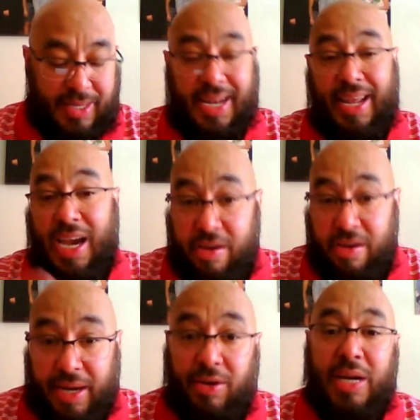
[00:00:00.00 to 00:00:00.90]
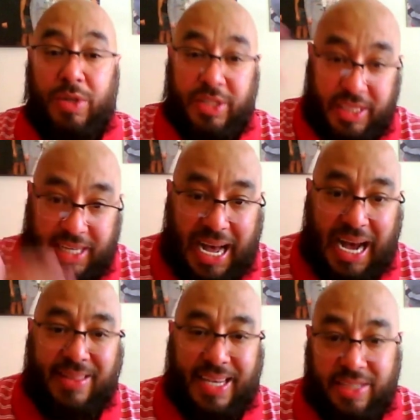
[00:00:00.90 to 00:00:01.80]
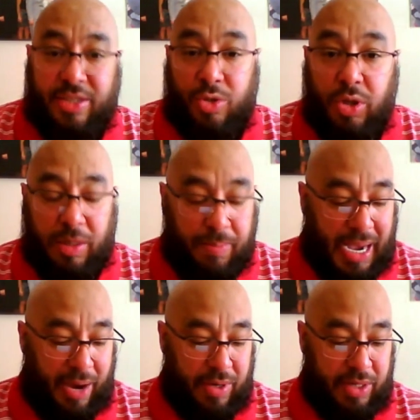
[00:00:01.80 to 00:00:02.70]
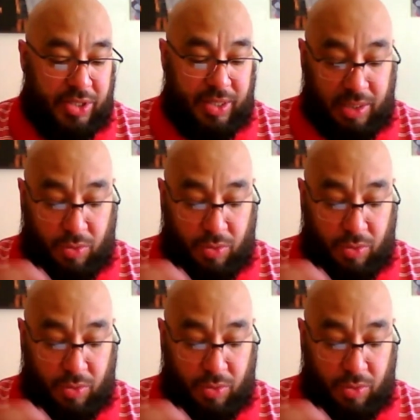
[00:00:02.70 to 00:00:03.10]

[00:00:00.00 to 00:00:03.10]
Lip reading: and I let everybody know it was God that instituted marriage.